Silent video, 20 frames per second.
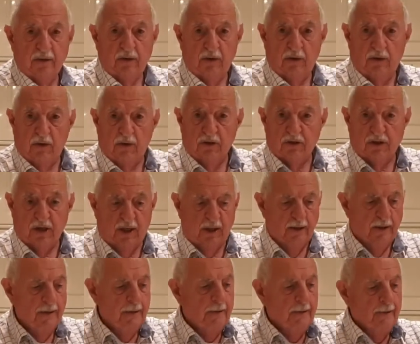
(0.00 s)
you notice
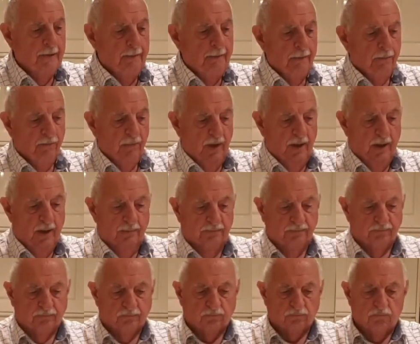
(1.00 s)
that?
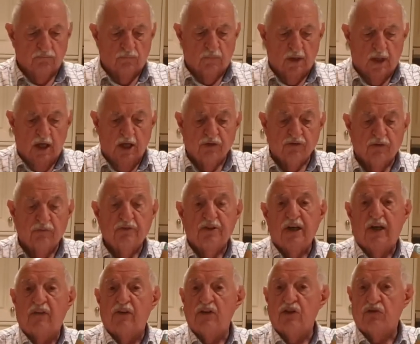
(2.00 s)
It's from
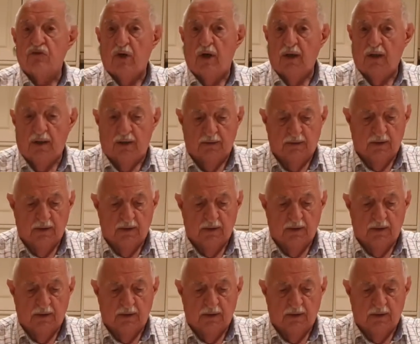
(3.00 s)
South Australia.